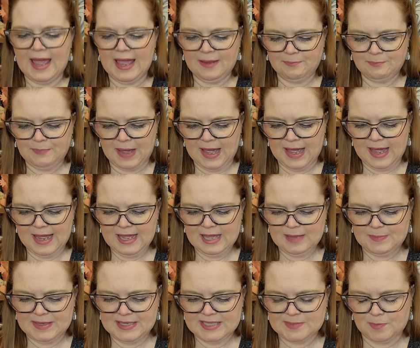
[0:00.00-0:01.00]
and
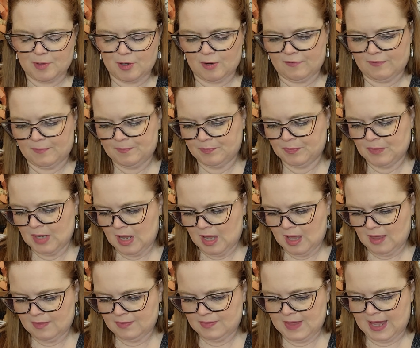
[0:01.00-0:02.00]
Baby Smurf.
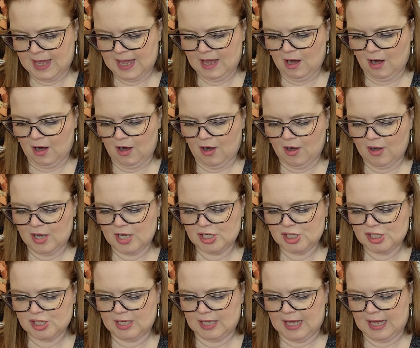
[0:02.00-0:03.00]
They are
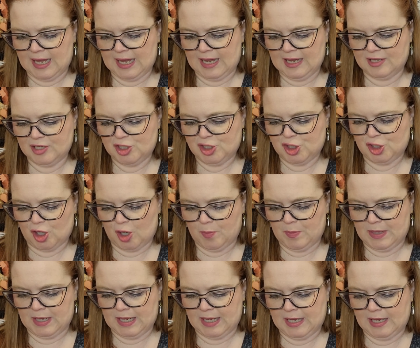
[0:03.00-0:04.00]
Schleich,
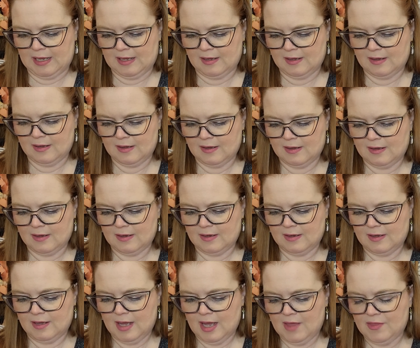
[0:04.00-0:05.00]
Germany.
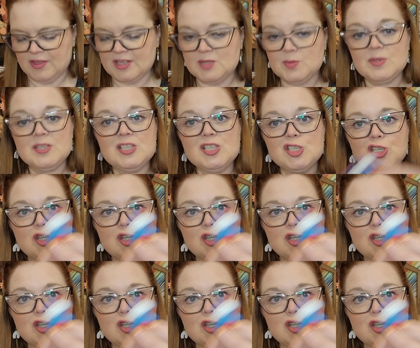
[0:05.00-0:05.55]
This one's